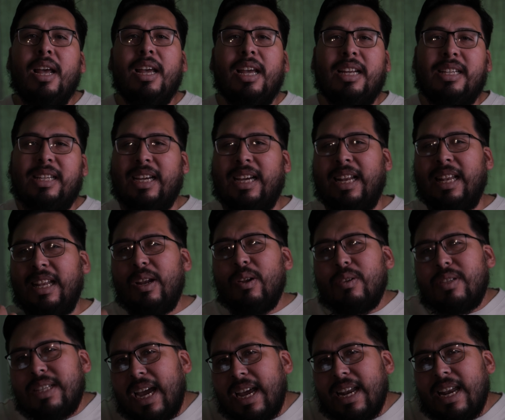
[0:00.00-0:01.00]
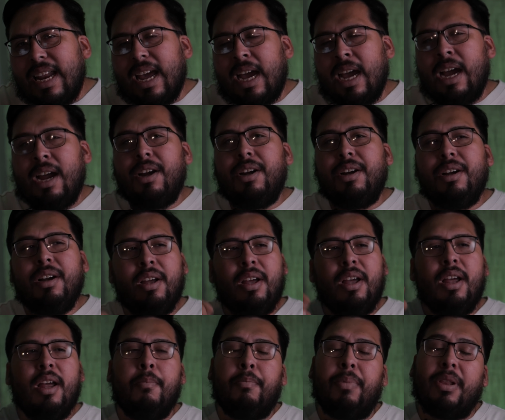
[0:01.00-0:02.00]
It's like a little tiny iron,
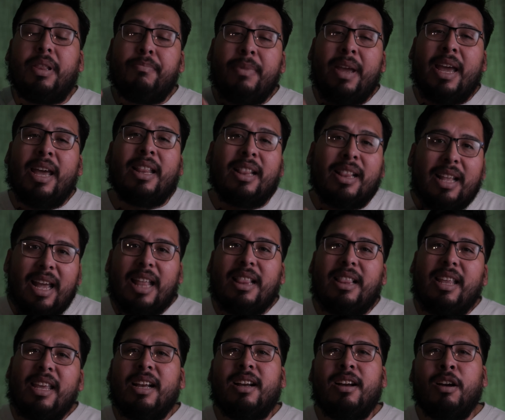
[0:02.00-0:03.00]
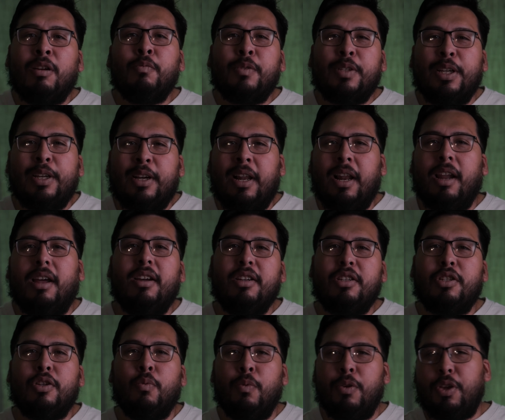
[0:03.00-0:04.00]
but man, that thing comes in
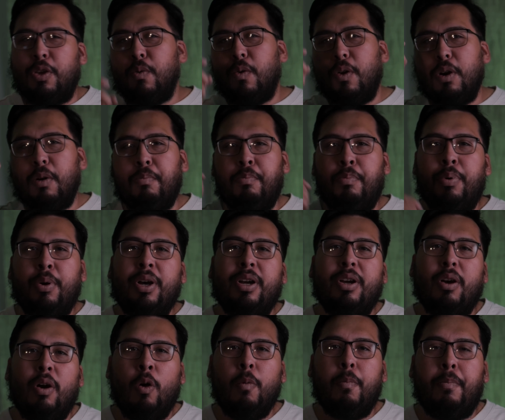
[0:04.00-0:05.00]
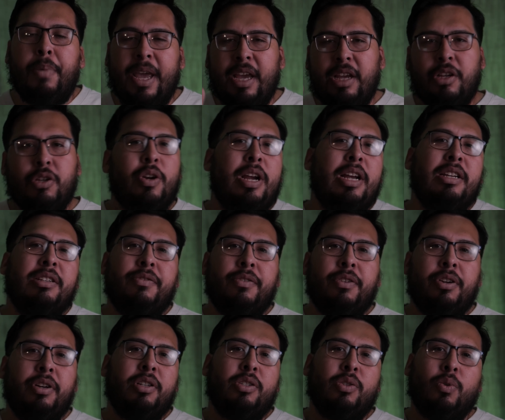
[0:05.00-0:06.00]
clutch when you want to put opaque
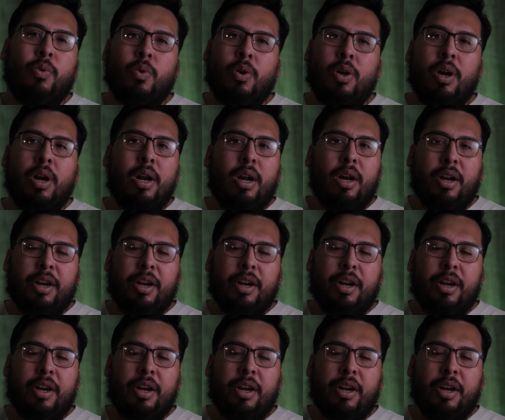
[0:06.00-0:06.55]
transfers or